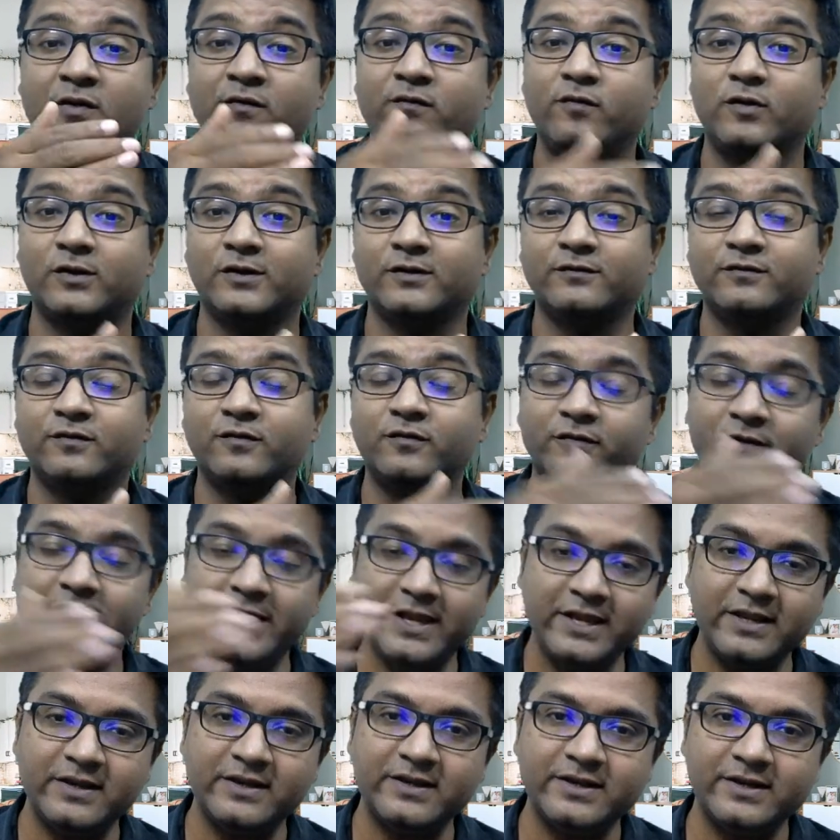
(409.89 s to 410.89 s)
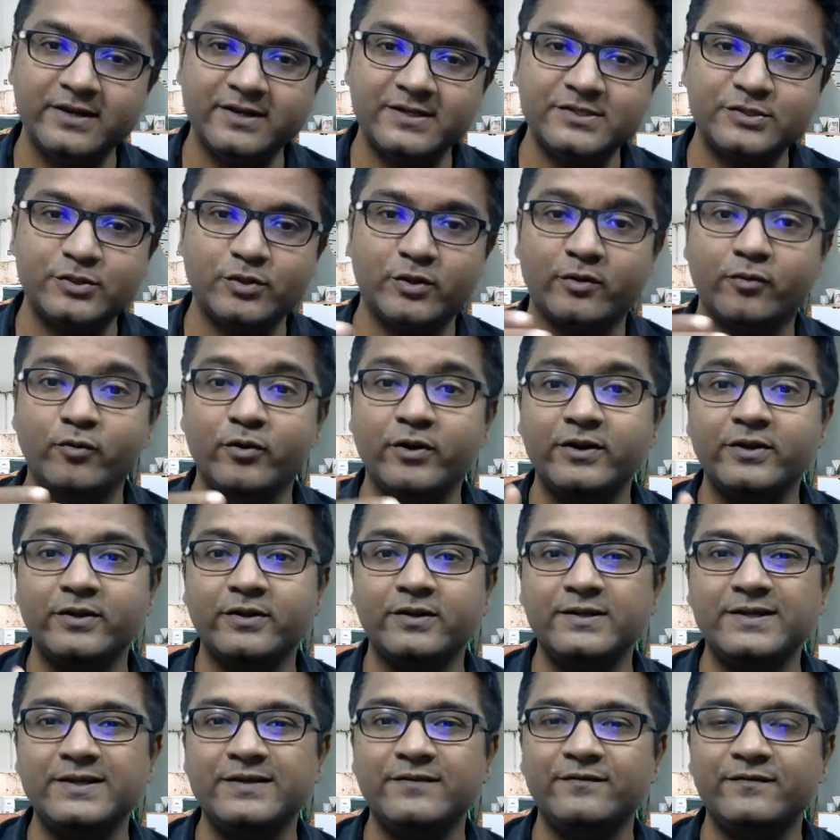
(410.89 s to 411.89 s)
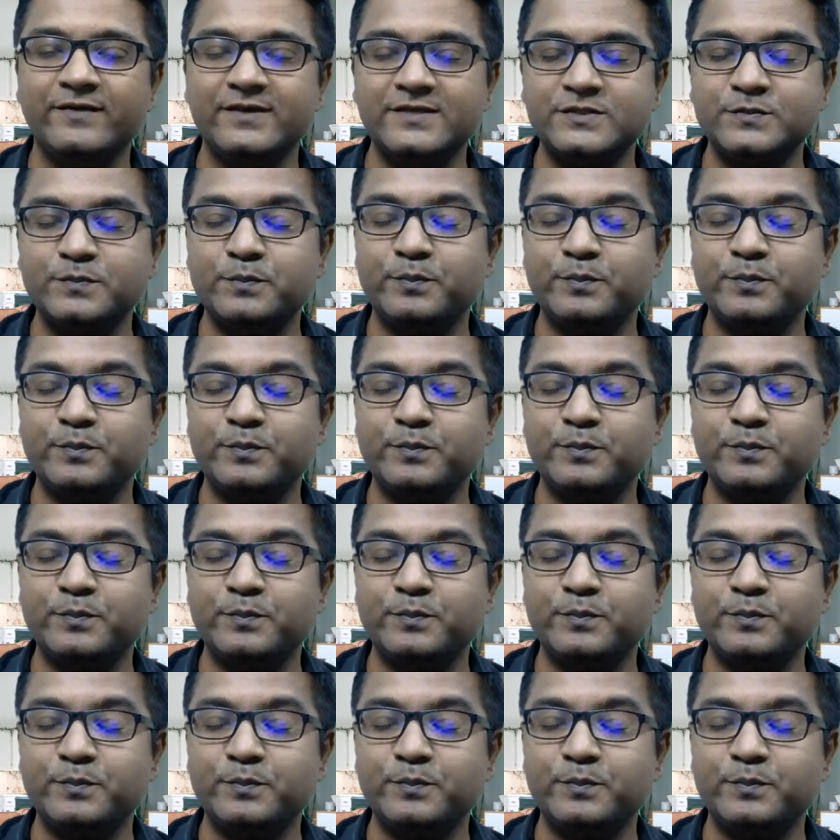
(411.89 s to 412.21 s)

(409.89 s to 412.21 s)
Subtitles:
for the 15 years, you are going to invest,